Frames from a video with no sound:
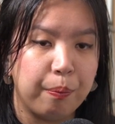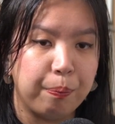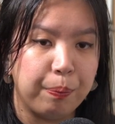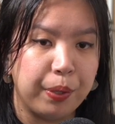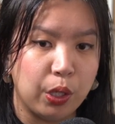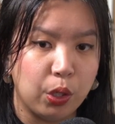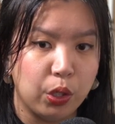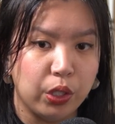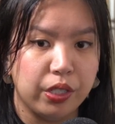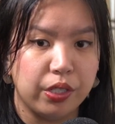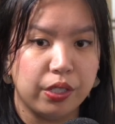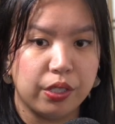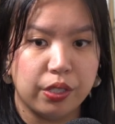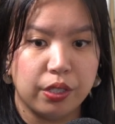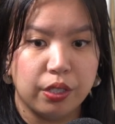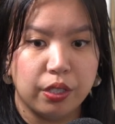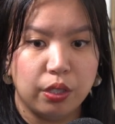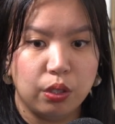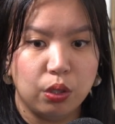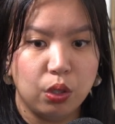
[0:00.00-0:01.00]

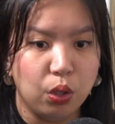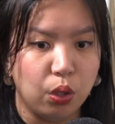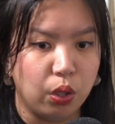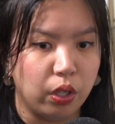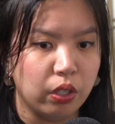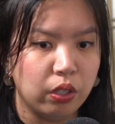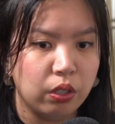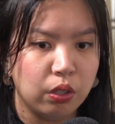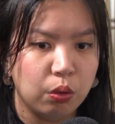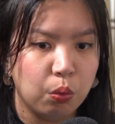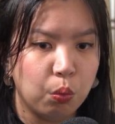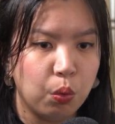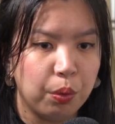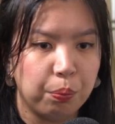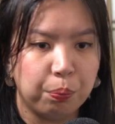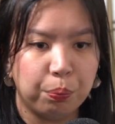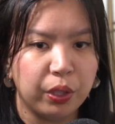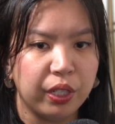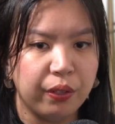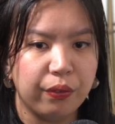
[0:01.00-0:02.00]
Because
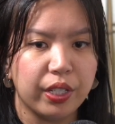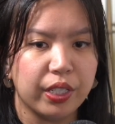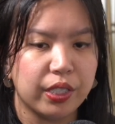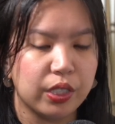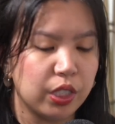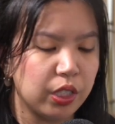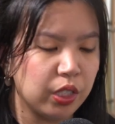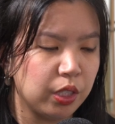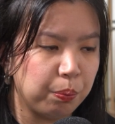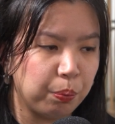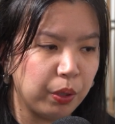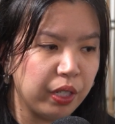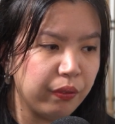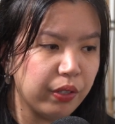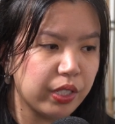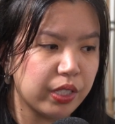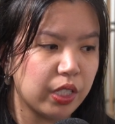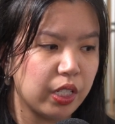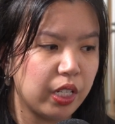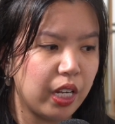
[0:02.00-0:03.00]
what previous
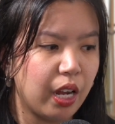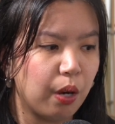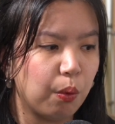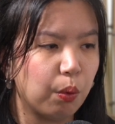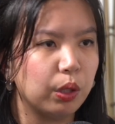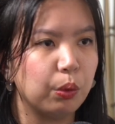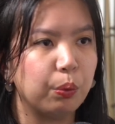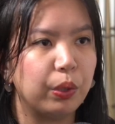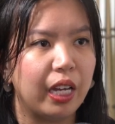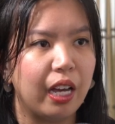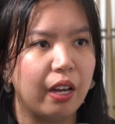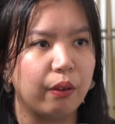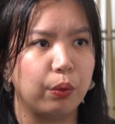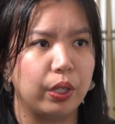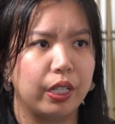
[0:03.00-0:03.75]
to now, what do we have?